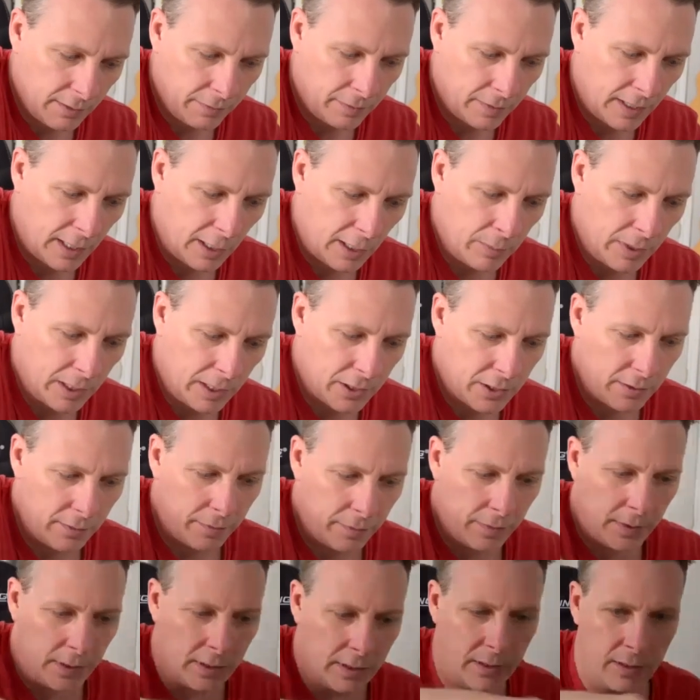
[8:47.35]
Frank managed to
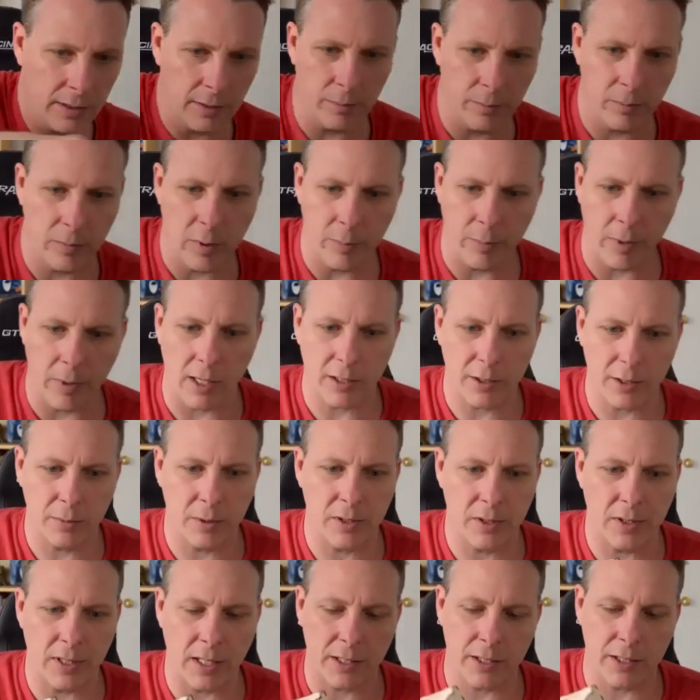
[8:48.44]
fit in the box,
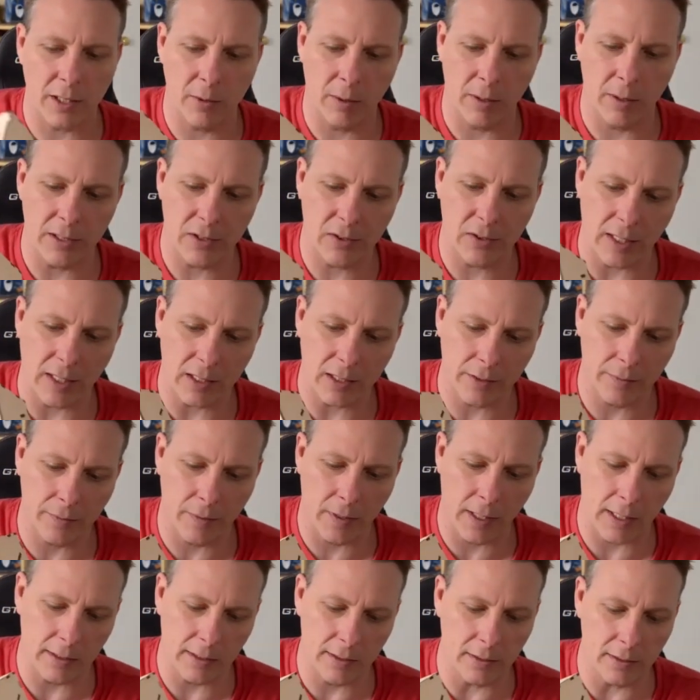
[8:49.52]
which is actually quite a
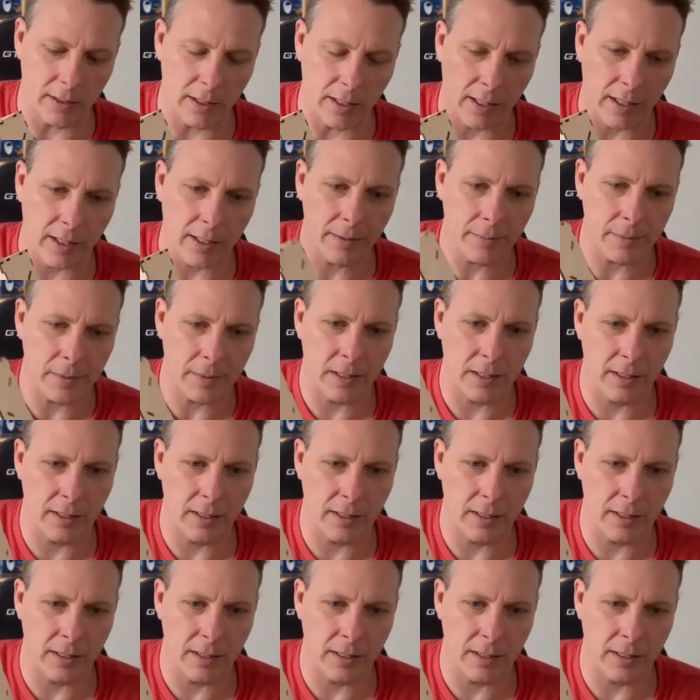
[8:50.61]
satisfying little guy.